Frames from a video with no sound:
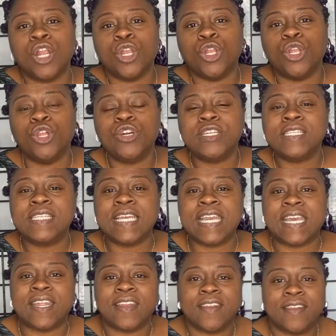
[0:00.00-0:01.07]
looked in,
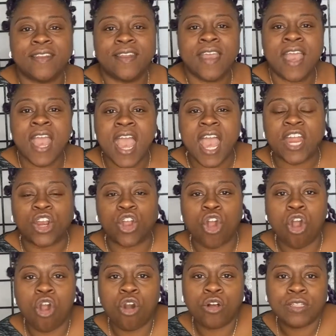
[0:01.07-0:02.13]
and
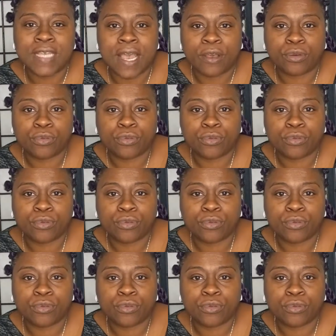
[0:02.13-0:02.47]
called out,